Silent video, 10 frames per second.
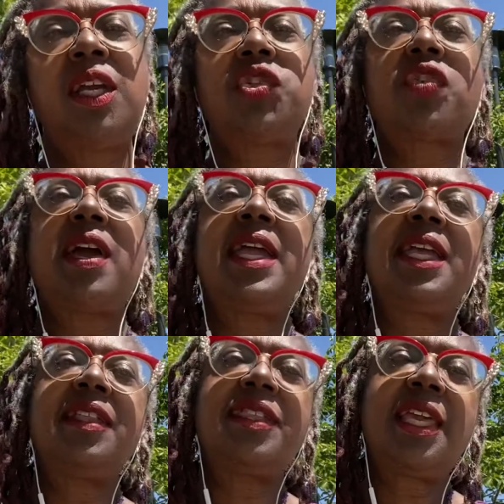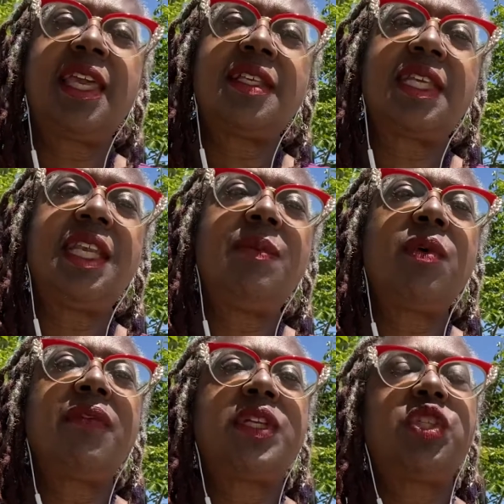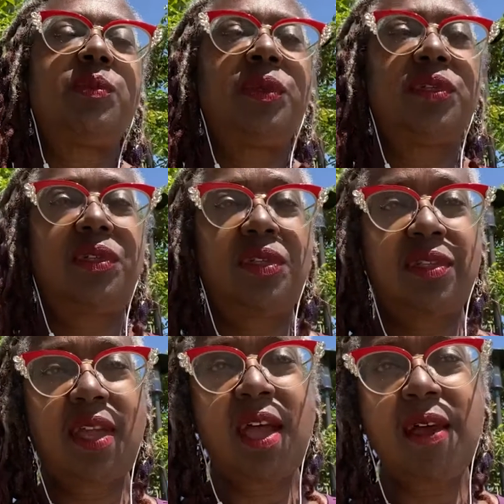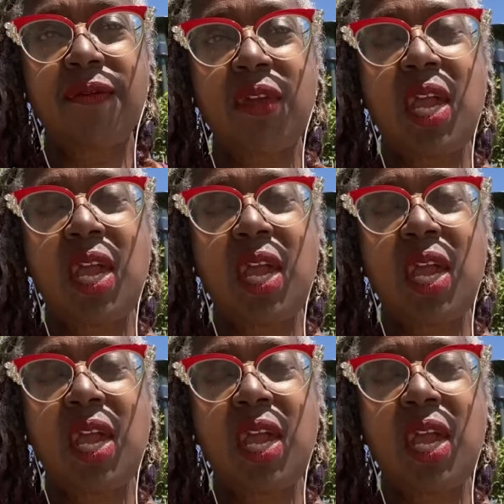trying things, eating more vegetables yourself,